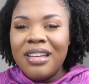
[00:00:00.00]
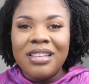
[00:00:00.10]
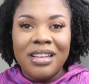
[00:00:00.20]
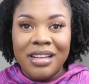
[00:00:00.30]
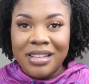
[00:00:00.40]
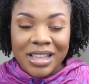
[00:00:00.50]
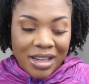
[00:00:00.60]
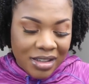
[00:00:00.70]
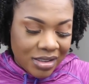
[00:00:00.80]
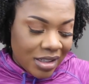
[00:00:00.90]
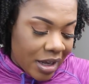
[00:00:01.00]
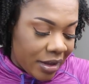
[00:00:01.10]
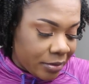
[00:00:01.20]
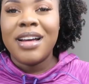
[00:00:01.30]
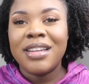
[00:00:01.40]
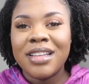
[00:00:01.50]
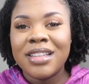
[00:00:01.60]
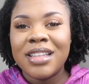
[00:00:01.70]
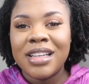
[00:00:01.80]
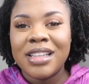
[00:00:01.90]
yeah, that is that.
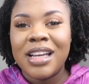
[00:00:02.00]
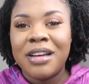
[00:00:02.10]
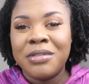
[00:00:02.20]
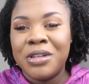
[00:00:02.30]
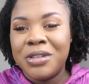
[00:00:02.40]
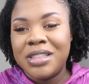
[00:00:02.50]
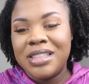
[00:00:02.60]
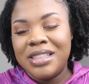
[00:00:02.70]
Another thing that I've noticed